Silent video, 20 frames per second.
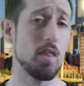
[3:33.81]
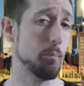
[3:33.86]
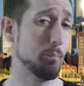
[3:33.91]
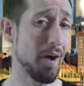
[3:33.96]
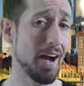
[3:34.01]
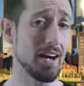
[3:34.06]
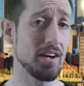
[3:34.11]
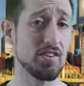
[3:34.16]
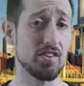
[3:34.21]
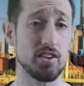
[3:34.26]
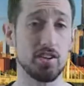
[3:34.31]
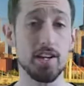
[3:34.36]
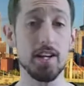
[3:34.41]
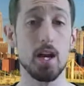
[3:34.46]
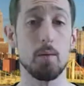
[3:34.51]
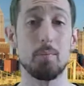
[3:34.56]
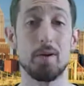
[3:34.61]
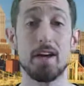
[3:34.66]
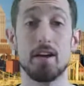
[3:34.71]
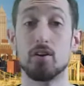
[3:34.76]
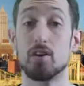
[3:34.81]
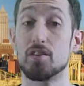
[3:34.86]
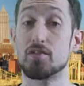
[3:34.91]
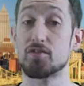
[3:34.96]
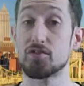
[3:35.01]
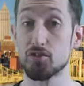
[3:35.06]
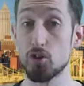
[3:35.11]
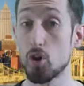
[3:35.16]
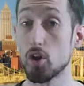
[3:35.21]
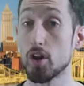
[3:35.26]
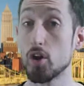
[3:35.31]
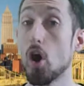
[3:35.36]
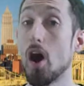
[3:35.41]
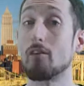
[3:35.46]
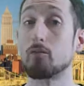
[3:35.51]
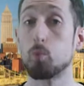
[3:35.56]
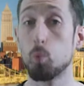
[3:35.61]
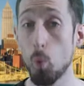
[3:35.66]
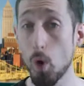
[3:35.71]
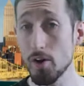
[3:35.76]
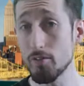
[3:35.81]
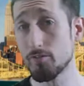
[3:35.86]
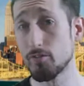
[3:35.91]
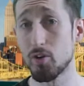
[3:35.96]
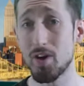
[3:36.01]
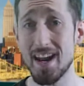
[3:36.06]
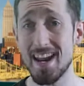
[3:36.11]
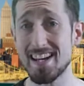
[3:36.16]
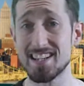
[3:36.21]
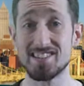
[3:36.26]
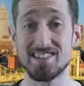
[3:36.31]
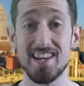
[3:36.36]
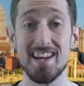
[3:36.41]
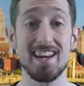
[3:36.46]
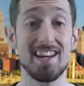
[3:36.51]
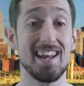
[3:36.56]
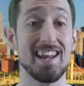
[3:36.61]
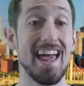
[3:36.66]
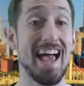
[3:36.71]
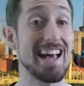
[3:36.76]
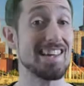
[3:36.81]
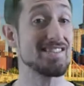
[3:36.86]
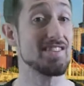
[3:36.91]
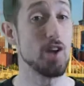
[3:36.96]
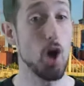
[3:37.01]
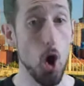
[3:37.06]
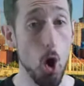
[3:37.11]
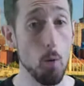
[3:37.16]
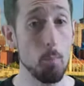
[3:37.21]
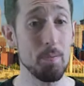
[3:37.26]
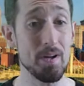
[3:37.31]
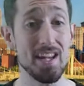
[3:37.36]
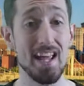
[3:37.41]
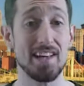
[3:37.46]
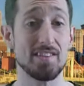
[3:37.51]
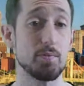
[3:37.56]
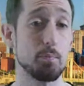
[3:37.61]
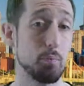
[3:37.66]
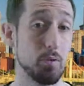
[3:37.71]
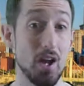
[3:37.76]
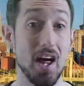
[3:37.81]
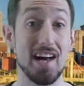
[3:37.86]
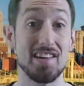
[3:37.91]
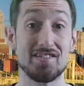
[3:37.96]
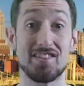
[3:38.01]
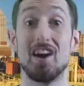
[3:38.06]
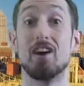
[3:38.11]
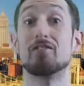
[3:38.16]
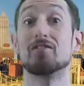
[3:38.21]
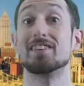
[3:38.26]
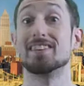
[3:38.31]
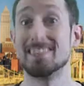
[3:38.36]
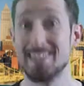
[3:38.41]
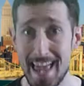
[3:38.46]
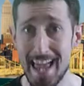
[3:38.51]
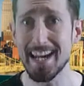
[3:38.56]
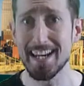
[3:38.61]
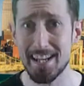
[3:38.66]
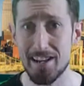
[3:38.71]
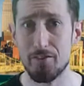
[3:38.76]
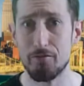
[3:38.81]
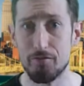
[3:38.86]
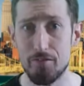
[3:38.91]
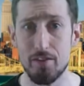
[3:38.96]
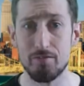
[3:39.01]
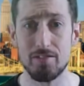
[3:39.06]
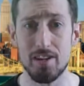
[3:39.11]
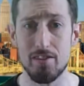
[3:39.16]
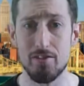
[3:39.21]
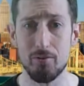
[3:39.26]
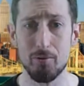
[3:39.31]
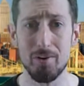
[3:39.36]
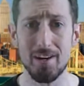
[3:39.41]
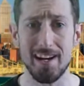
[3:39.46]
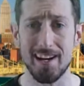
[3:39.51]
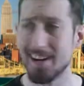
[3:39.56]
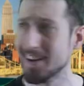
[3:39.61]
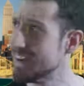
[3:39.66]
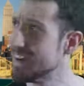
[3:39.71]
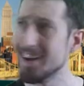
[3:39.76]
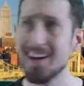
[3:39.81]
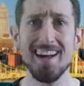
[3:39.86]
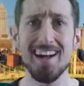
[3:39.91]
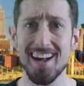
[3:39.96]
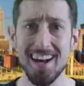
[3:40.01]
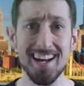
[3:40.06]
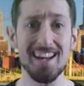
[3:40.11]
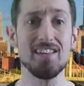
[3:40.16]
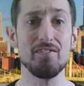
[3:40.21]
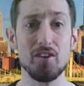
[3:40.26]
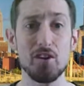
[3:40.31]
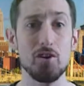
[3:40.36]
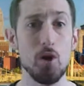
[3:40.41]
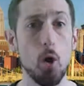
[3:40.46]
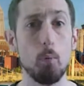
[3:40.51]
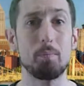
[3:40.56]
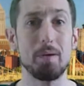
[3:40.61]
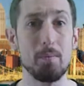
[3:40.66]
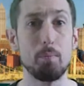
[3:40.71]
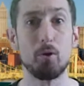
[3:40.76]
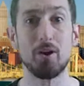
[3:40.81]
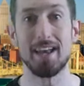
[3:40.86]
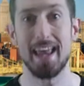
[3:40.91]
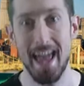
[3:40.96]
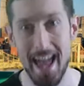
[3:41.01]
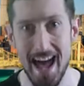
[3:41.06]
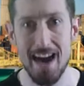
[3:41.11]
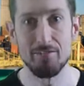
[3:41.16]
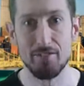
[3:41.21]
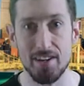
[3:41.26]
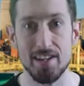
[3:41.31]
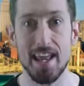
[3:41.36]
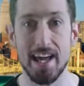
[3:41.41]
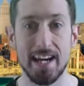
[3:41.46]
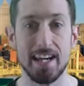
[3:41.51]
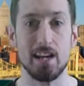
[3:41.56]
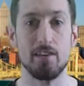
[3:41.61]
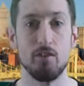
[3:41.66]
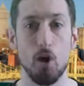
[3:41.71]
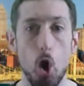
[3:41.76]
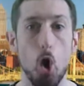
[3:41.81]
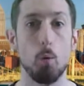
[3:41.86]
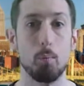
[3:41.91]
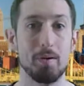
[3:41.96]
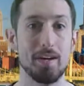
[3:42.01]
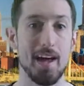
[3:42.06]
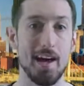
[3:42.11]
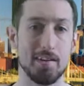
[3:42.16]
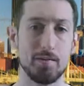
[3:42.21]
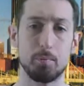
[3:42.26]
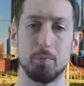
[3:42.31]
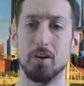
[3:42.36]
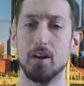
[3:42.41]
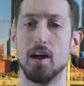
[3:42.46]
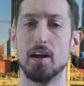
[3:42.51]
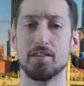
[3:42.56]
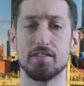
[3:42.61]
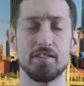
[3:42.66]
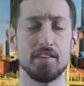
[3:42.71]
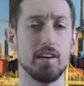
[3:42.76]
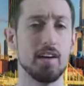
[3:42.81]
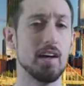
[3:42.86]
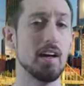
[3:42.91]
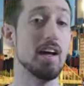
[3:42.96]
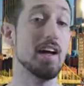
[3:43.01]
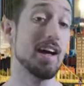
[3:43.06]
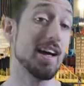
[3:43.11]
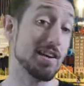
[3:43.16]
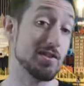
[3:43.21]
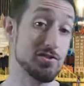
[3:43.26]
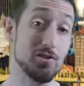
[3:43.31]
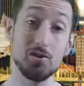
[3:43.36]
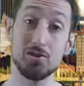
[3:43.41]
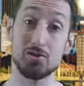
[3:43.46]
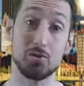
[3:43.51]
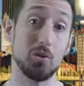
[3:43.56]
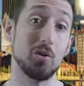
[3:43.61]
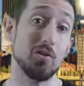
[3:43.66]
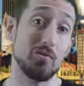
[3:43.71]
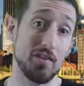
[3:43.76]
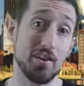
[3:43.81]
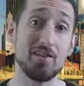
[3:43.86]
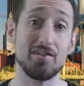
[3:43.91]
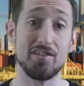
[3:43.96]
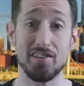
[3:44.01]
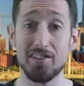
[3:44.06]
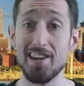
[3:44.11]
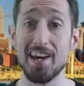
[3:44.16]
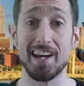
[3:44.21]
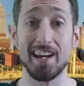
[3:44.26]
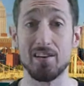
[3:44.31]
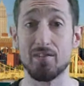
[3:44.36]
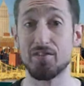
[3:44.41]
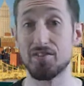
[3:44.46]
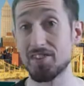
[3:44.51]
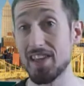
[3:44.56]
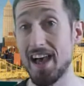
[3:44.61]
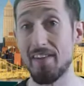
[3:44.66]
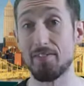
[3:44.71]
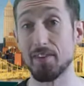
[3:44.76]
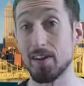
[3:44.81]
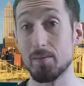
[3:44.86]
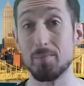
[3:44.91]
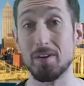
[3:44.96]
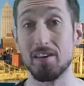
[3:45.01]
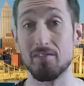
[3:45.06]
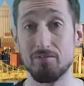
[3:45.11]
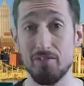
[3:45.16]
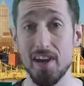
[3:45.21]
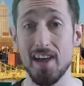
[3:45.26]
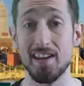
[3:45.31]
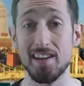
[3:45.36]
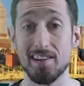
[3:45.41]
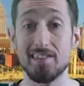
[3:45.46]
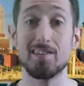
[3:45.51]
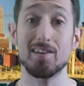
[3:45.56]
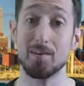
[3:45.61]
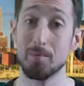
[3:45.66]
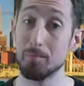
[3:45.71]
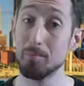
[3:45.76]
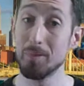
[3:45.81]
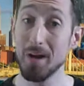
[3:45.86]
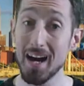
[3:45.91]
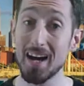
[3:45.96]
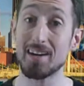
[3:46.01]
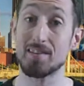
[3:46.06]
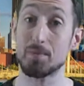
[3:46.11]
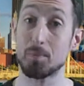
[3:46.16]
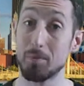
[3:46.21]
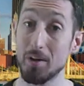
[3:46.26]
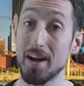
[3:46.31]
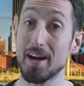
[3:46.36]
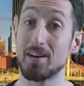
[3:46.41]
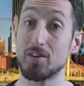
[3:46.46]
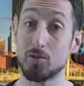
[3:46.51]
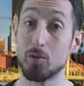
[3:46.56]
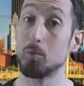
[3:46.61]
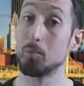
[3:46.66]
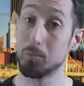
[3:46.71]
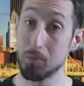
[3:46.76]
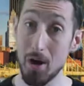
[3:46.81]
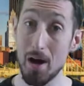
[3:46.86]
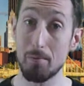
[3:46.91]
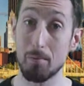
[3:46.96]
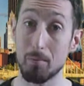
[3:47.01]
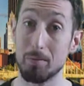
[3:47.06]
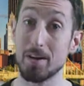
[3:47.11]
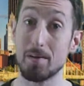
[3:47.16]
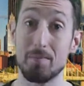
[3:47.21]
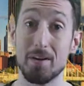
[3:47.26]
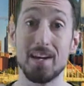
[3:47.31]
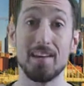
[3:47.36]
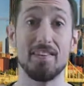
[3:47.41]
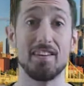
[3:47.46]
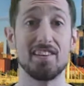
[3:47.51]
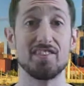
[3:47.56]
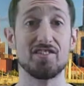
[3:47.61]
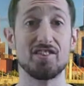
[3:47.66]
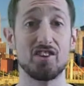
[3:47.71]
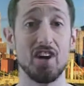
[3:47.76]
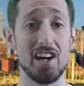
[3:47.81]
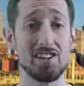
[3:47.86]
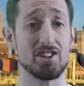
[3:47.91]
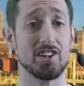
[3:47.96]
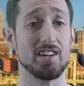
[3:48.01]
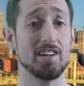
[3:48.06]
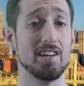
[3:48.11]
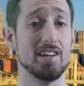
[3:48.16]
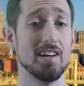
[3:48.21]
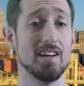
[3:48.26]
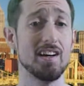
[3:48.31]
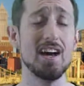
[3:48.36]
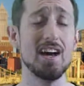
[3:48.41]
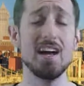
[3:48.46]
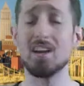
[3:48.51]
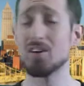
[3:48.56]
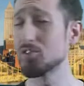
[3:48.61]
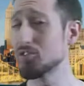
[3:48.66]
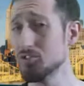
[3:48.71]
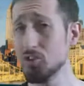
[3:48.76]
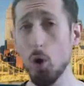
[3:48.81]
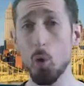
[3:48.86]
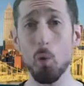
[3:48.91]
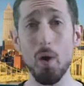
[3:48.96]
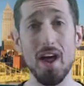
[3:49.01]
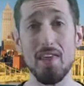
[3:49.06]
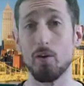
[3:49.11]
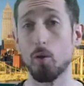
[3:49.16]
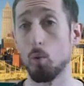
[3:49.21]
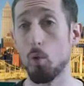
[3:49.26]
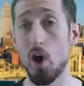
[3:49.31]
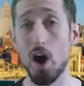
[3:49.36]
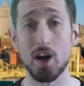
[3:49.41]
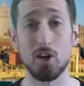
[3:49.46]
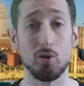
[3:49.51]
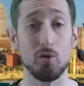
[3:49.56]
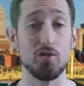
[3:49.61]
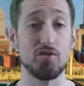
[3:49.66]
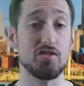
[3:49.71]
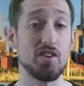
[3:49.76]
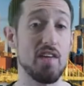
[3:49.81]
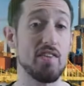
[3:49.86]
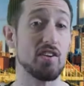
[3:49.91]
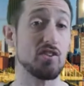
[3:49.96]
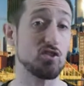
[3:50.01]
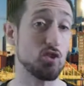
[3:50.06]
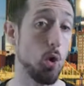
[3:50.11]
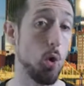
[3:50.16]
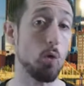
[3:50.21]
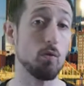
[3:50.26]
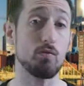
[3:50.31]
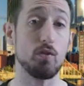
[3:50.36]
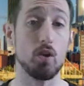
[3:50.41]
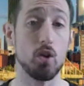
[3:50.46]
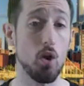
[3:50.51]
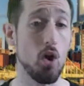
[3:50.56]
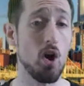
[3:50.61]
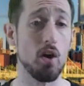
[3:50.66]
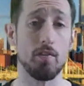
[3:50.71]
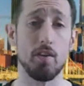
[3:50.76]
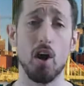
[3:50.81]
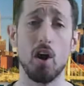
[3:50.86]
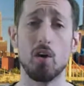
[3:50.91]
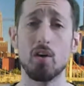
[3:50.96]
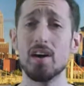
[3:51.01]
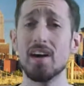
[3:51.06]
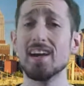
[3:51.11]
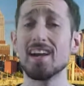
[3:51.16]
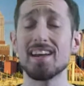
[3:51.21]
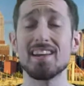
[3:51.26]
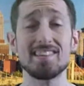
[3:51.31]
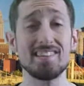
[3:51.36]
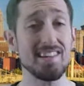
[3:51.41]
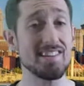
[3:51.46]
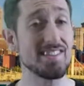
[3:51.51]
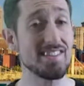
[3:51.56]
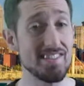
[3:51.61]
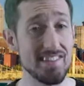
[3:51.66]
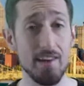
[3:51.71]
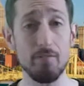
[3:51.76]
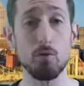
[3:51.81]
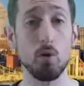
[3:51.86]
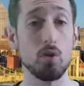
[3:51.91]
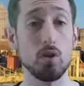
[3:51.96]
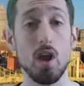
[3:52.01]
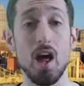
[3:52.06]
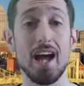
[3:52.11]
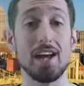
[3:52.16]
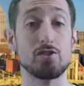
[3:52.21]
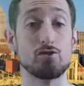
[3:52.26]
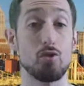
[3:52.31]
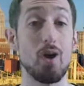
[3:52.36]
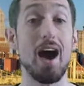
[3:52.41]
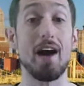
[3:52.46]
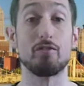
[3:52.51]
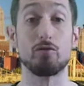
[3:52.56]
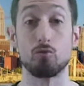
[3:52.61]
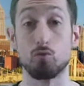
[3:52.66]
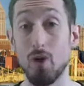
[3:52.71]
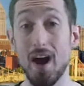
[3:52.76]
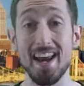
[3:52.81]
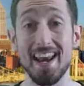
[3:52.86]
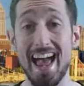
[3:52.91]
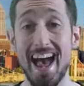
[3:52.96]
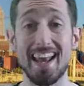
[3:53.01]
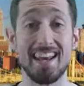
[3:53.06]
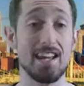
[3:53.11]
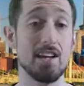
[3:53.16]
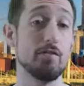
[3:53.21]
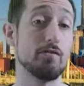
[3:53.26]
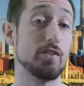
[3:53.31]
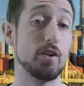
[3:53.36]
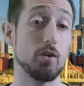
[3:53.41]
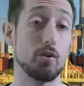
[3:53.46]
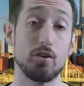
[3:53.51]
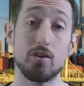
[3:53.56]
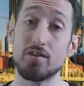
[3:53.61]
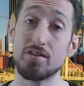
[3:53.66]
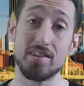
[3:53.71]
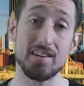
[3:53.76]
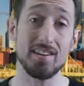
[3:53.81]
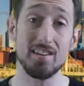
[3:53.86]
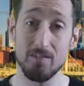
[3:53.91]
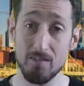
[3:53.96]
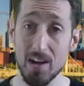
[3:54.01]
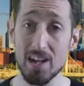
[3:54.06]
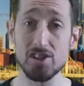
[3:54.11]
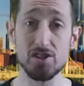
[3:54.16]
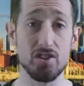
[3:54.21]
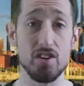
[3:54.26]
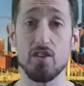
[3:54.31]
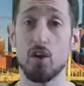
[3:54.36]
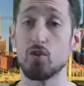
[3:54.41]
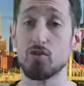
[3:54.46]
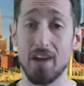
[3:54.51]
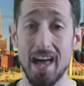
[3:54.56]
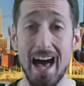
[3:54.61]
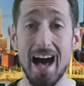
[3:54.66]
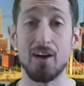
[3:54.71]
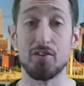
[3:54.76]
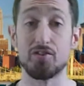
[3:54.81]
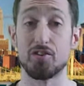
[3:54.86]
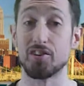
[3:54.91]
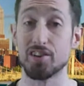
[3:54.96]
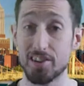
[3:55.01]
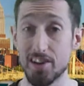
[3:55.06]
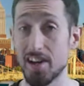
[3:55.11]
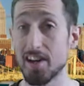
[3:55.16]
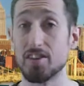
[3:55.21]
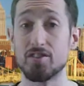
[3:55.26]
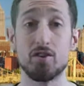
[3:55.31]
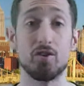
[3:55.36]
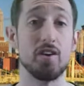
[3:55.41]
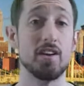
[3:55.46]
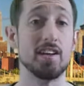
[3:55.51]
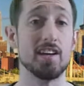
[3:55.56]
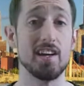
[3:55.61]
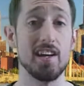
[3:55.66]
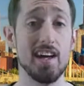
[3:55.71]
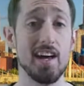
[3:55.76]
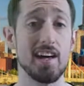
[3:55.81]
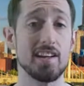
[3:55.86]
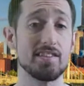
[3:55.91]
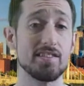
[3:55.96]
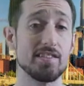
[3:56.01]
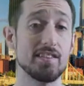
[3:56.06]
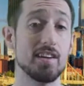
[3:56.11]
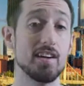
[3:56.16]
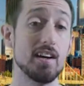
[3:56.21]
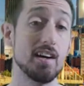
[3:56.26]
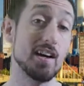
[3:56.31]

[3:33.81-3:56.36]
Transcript: Pirates cleanup hitter has started off 1-for-18 and has an OPS plus of -53. I didn't even know people could have a negative OPS plus. As usual, if there's a negative stat that can be invented, the Pirates players will probably be in the discussion. There's no way that Walker will stay this cold for long, though. He's hit several line drives right at infielders, and eventually those outs are gonna turn into hits.